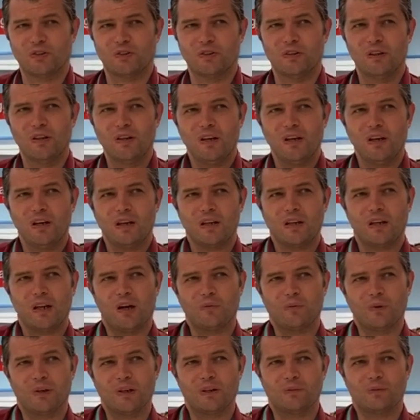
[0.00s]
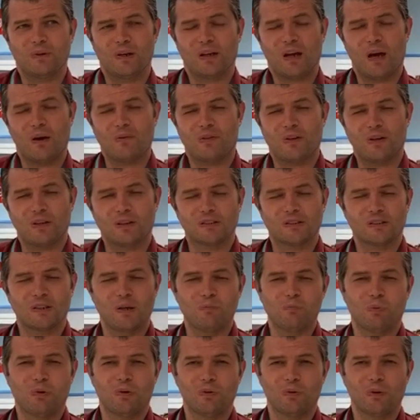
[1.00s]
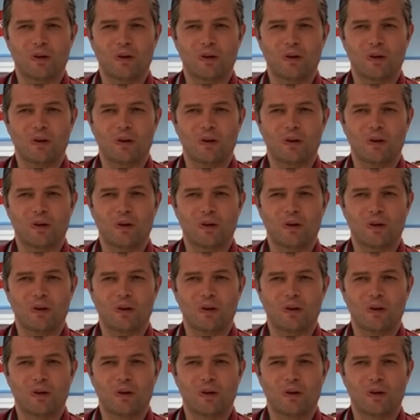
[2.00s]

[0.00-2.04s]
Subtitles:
you know, we kept things simple,